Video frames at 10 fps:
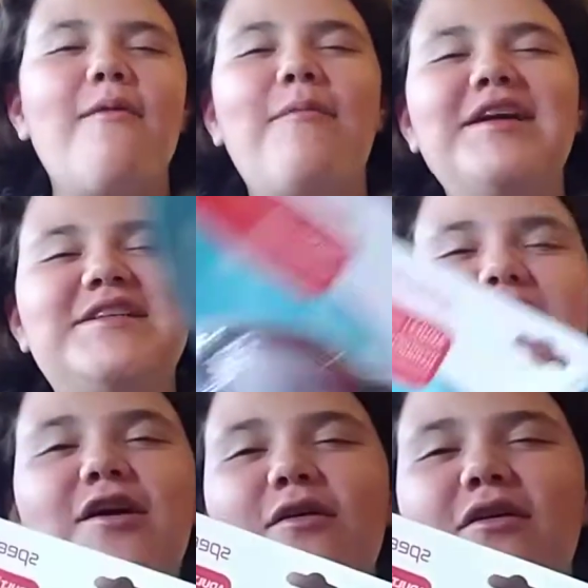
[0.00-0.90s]
My
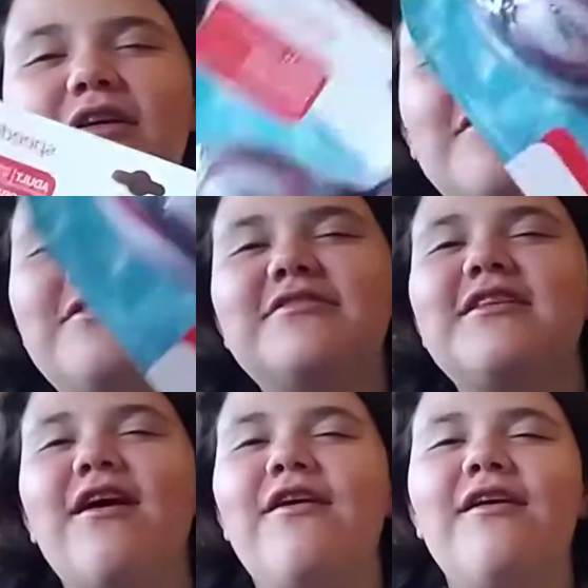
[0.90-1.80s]
speedo
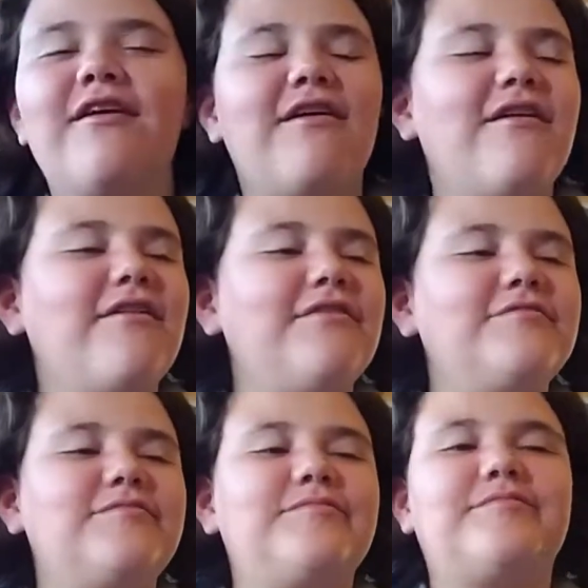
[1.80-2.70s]
goggles. Yeah
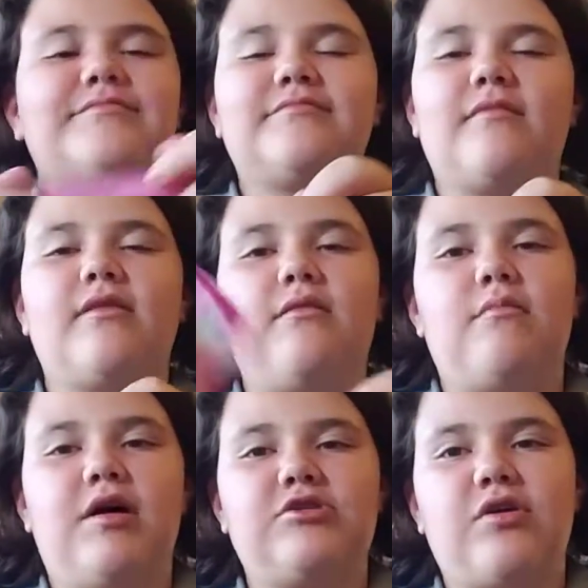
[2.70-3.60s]

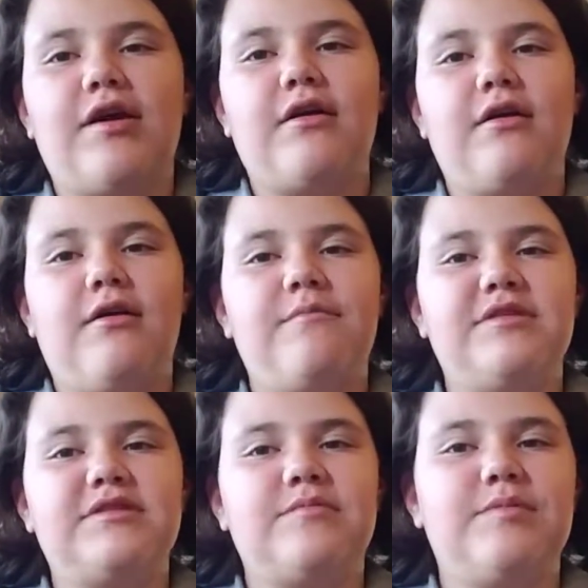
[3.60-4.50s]
my Trident gum.
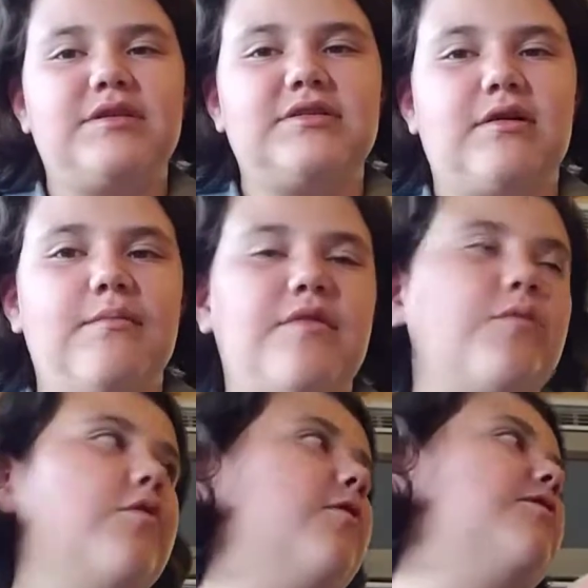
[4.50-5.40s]
This is the best gum in the
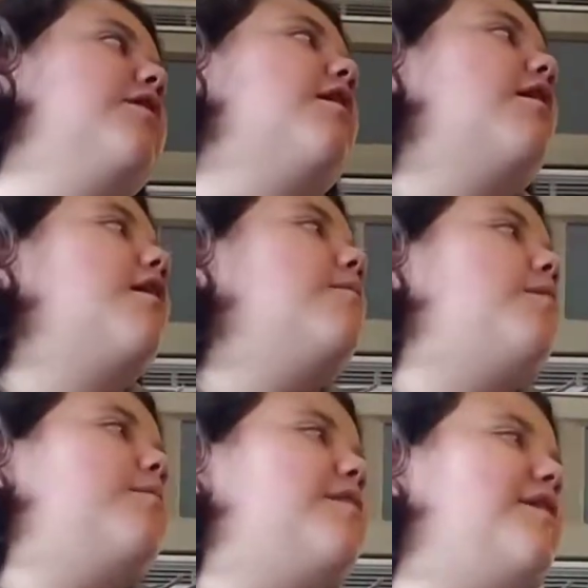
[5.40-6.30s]
world. Hey,
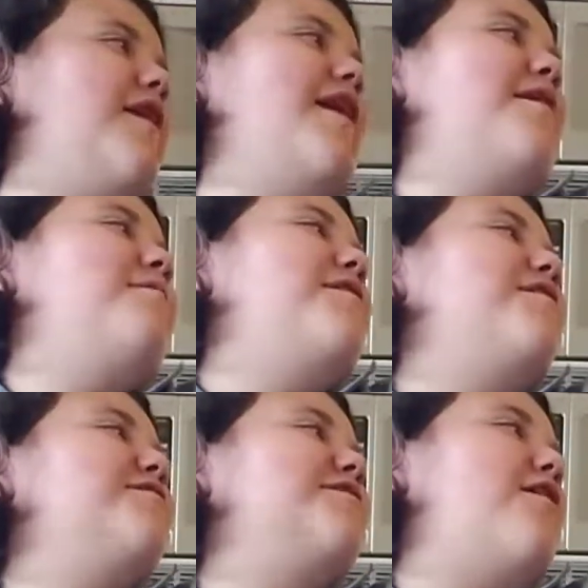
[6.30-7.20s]
Mom, can you hand me
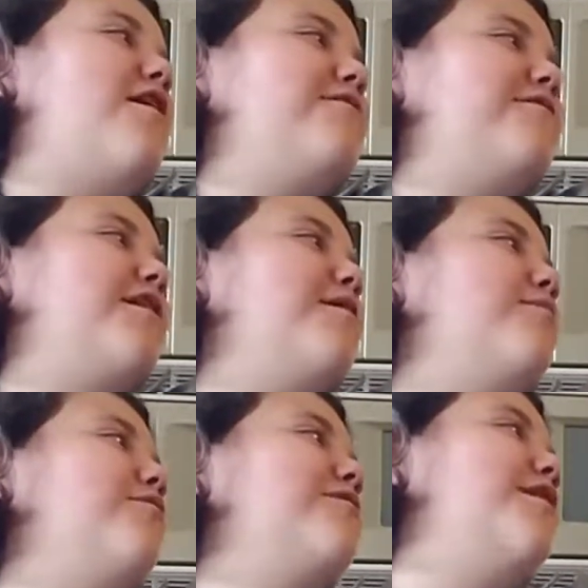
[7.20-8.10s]
those
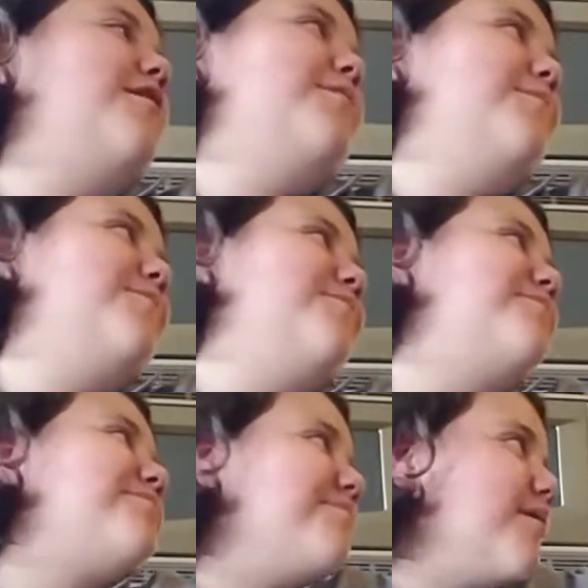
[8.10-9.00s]
off-labeled um,
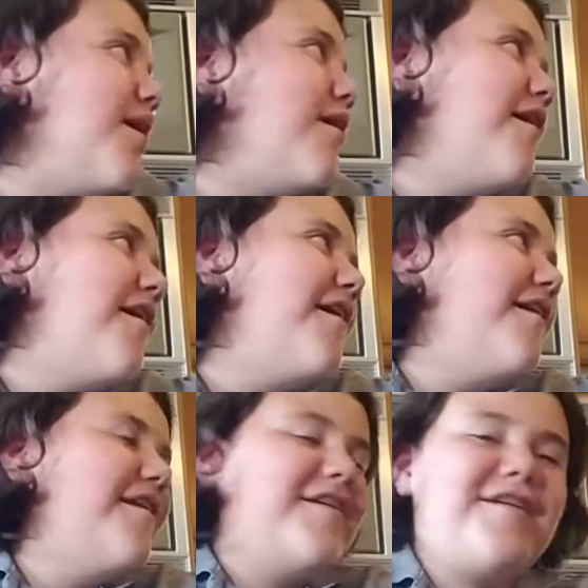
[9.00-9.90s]

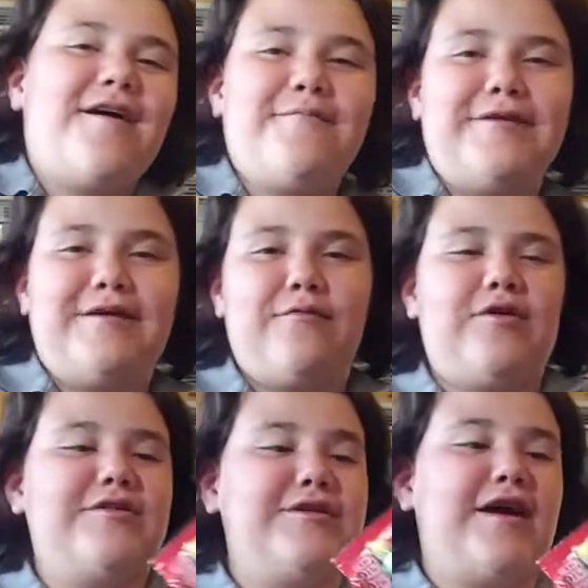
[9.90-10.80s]
gummies? Gummies.
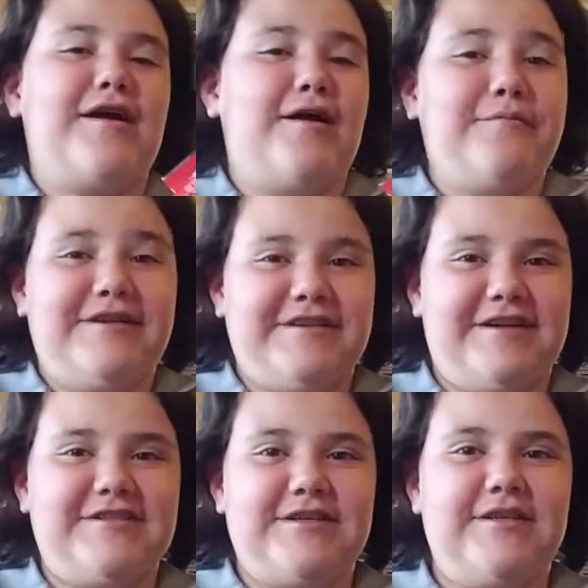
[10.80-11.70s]
Well, they're not gummies,
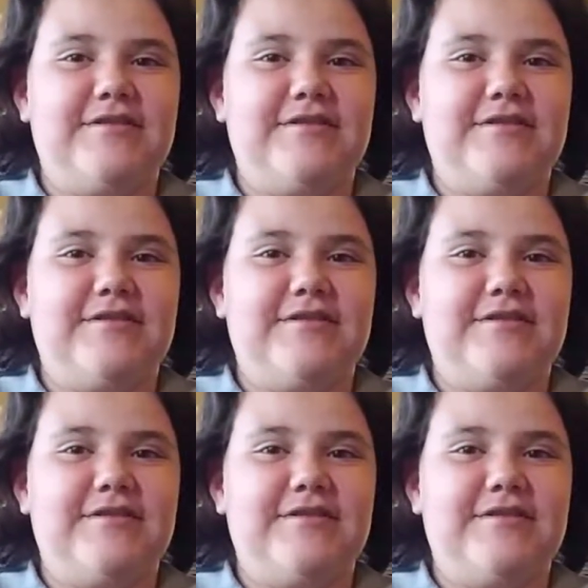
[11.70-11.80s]
actually.